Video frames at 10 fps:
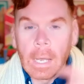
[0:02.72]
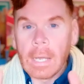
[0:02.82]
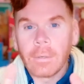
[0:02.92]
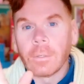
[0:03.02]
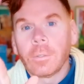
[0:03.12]
I
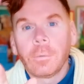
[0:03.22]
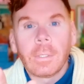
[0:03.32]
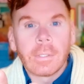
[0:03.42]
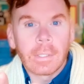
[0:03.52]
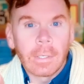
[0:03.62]
don't know who
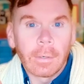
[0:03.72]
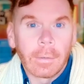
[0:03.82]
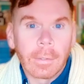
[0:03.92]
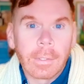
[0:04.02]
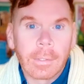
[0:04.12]
needs to hear
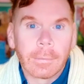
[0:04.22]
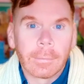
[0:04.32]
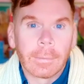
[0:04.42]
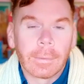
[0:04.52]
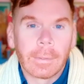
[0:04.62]
this.
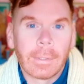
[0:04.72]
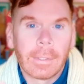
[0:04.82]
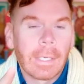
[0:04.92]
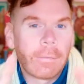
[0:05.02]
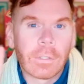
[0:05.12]

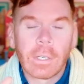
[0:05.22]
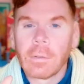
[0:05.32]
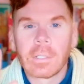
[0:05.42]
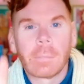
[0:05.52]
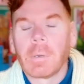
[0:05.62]
And I've shared
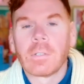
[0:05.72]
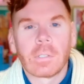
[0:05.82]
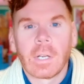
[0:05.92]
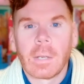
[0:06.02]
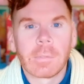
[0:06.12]
this a bunch
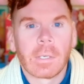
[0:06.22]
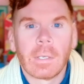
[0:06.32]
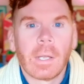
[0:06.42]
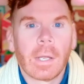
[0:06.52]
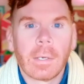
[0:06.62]
of times
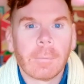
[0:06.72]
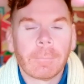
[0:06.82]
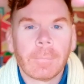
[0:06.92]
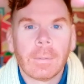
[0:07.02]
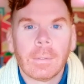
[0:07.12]
online.
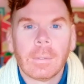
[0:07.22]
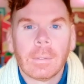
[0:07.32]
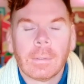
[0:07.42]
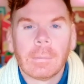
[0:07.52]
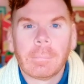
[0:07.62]

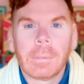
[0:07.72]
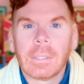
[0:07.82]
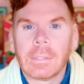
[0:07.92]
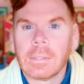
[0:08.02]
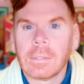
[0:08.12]

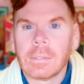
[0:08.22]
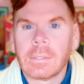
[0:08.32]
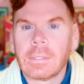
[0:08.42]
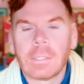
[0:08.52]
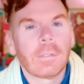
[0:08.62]
But
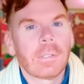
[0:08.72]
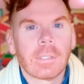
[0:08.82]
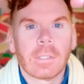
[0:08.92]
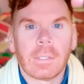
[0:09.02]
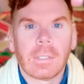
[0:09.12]

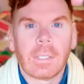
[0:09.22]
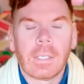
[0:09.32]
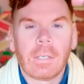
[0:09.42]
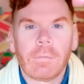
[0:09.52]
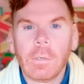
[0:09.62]
seriously,
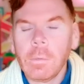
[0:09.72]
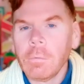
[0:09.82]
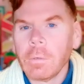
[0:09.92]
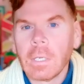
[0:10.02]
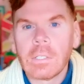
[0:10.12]
if you're in a
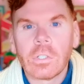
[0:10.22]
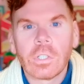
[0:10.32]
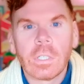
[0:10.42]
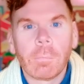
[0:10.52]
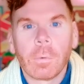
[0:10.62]

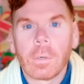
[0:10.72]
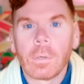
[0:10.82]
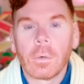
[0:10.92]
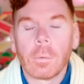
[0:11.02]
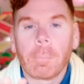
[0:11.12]
relationship where
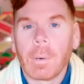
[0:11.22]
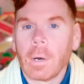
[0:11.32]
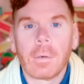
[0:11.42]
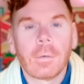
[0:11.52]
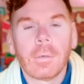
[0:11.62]
your
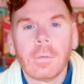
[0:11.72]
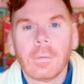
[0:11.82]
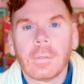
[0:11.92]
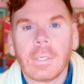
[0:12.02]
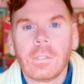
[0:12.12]

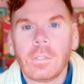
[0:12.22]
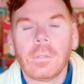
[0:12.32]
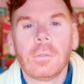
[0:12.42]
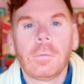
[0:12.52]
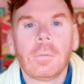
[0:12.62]
partner and
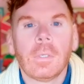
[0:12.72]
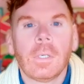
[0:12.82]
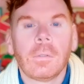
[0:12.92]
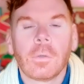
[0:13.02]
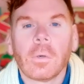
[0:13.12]
you
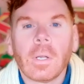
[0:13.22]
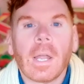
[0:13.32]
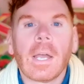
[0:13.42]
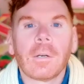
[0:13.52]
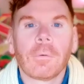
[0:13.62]
don't
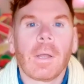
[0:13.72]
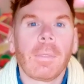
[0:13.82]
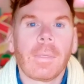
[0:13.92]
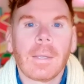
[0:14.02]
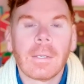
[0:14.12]
align
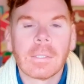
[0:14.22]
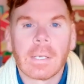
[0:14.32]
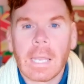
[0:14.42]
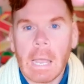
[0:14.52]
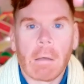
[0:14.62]
around things
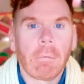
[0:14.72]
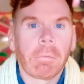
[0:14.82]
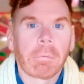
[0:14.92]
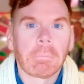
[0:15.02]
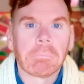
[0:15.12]
like
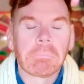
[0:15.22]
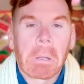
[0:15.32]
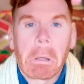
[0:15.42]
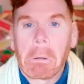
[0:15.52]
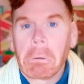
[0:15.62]
health,
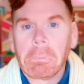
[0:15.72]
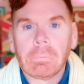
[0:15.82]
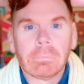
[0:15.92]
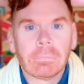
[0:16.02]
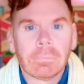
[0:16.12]
home,